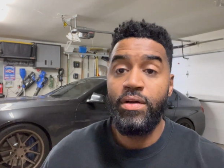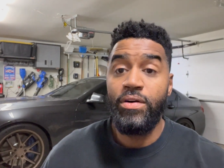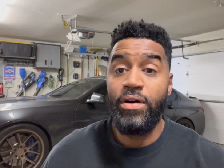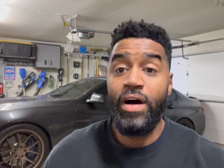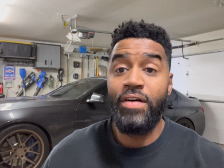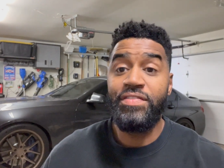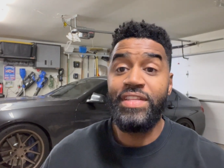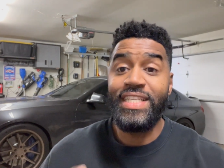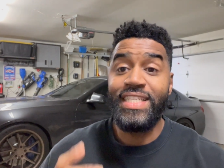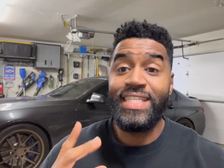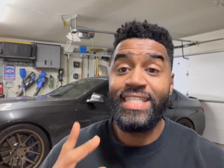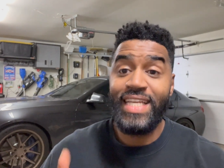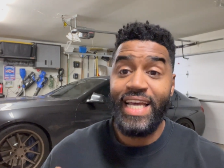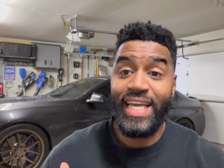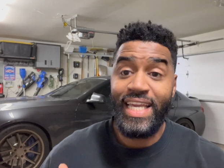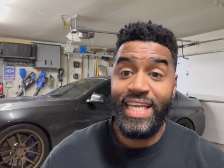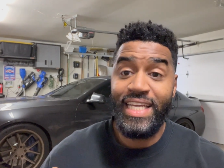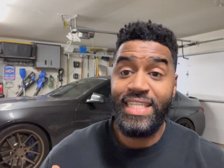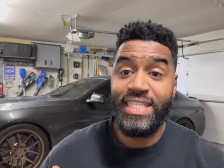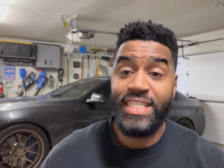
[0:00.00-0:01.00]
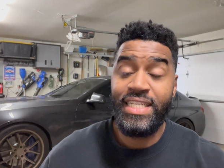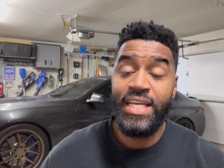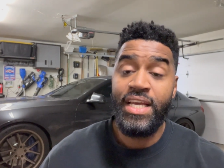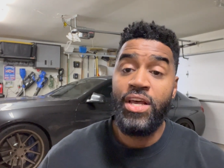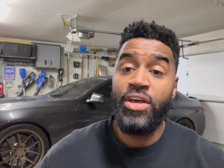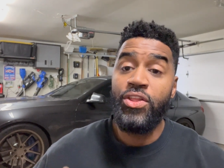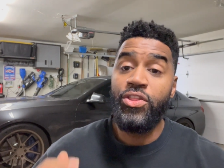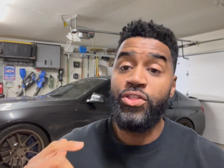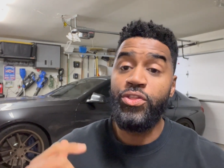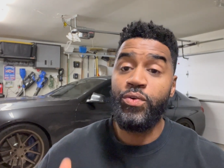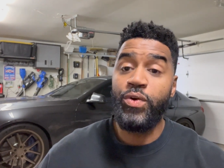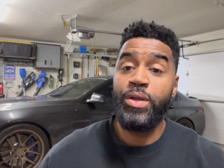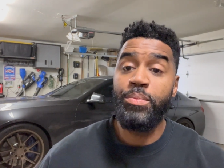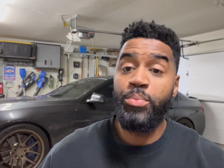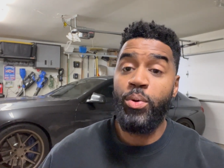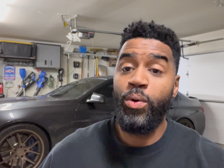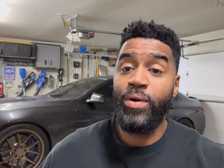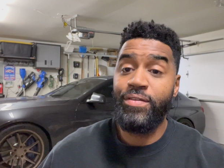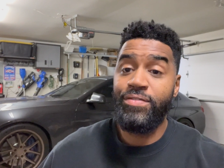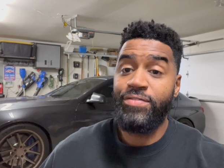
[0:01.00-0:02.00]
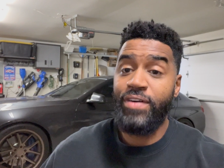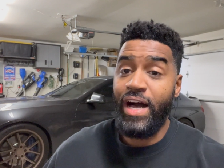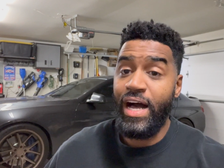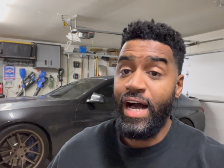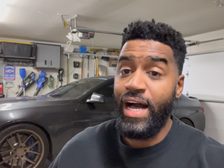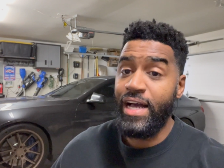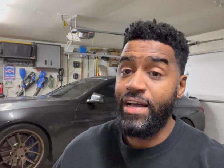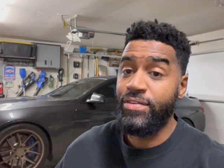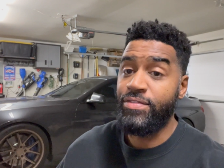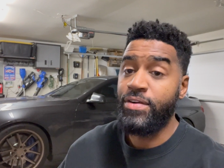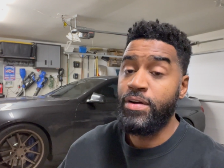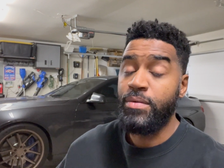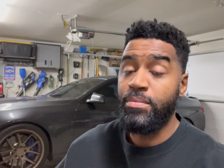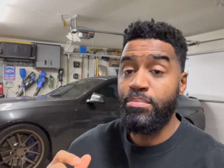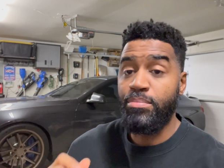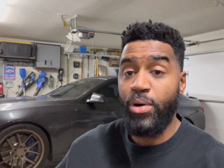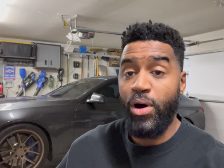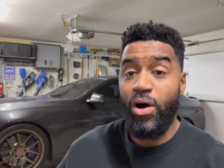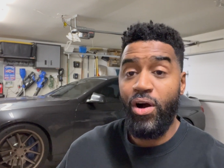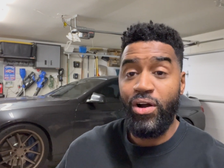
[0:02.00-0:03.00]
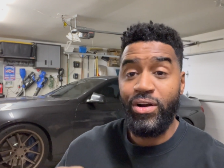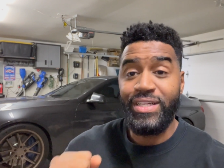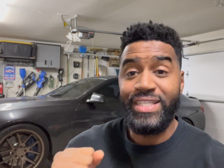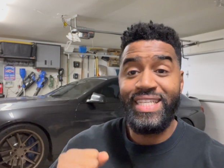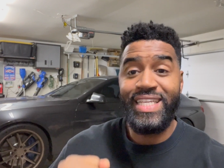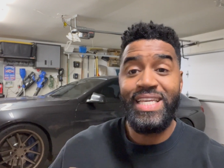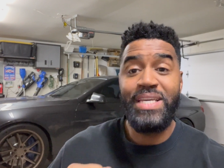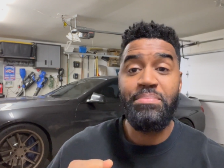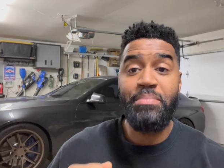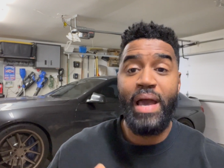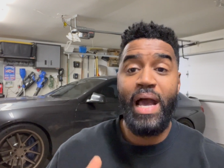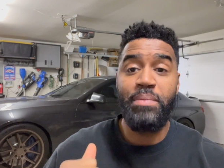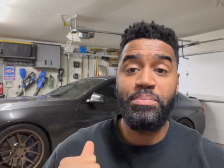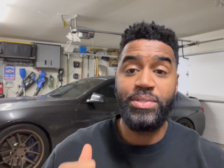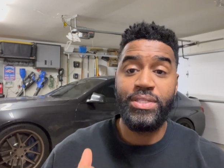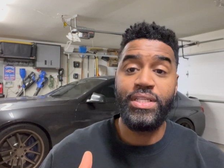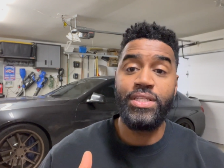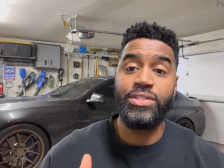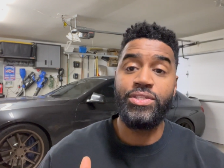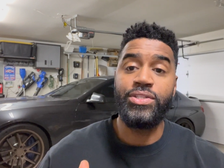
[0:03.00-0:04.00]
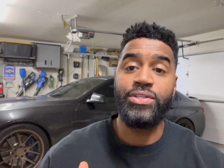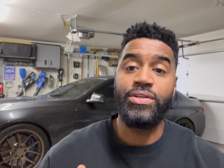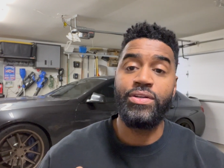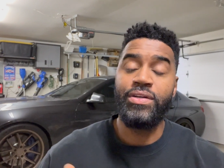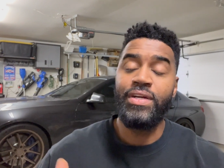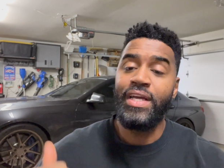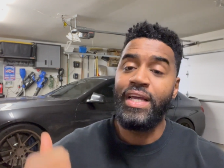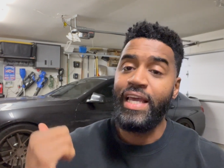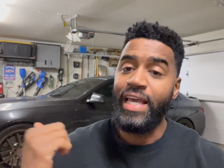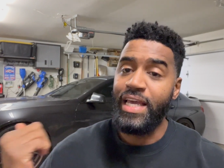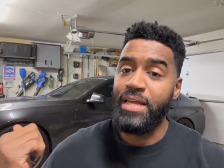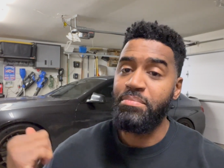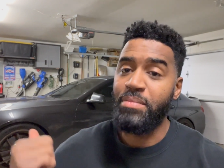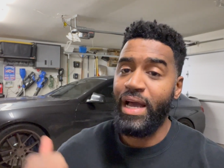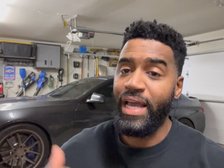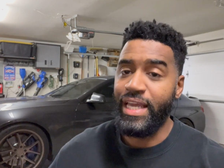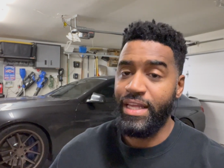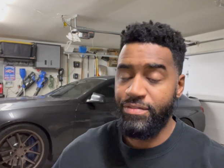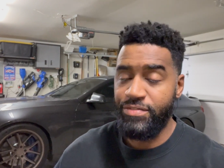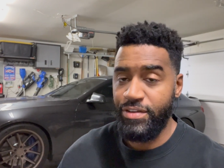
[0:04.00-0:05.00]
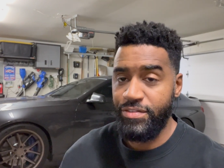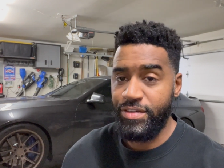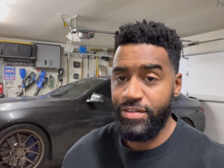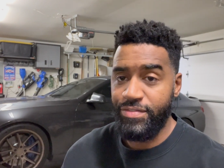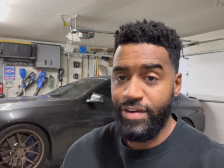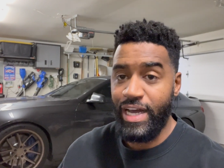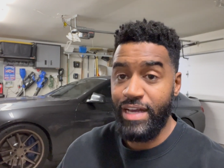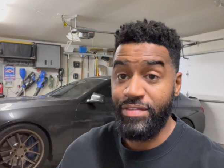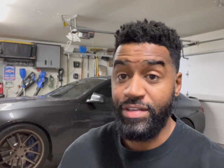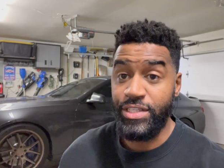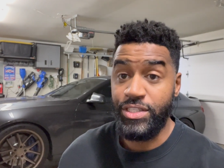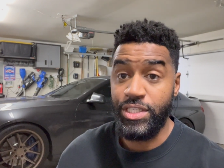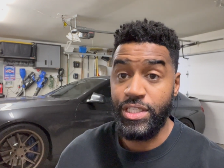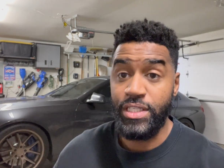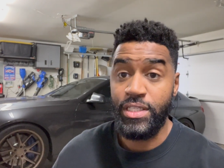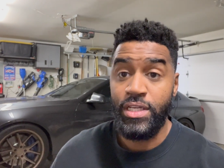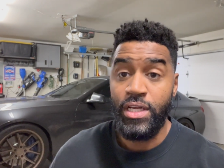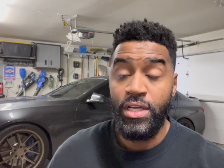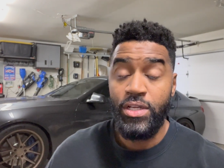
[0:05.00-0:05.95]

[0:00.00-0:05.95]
of the second 3.5 bar TMAP sensor in my N55 engine.